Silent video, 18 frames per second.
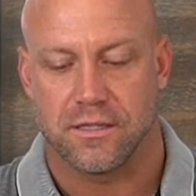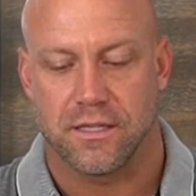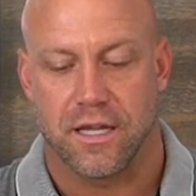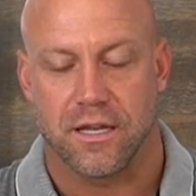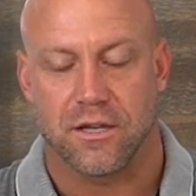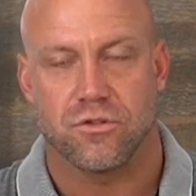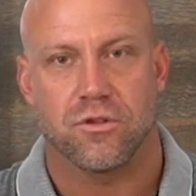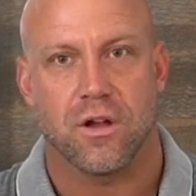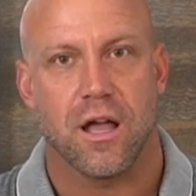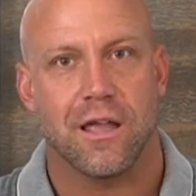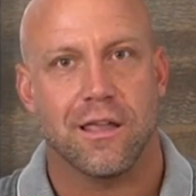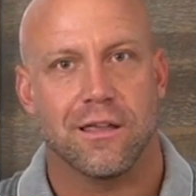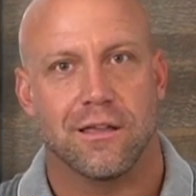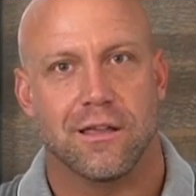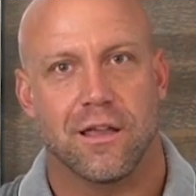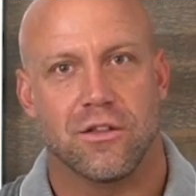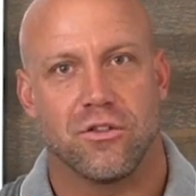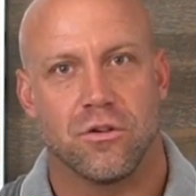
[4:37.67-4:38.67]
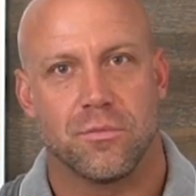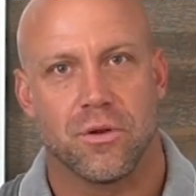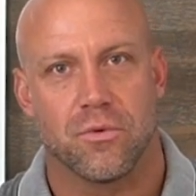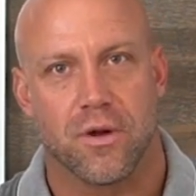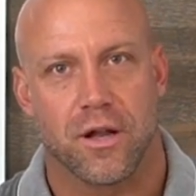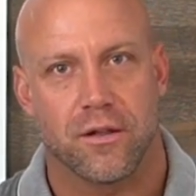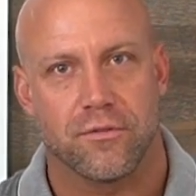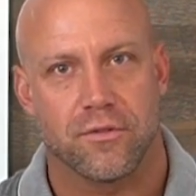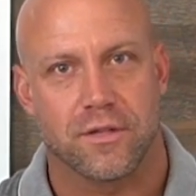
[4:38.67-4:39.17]
Let it dry and you'll be
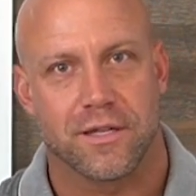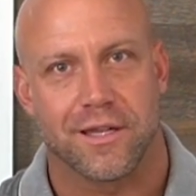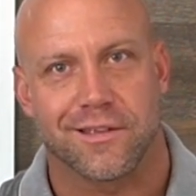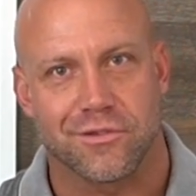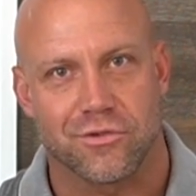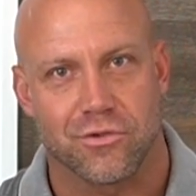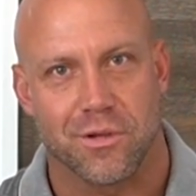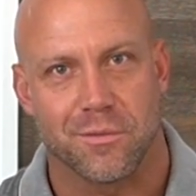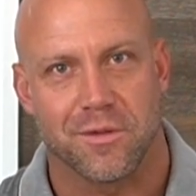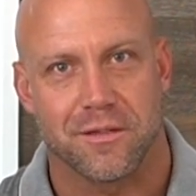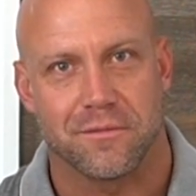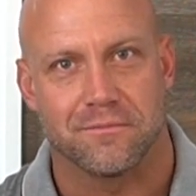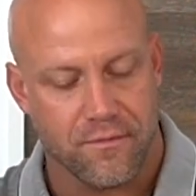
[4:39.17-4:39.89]
ready for the next treatment.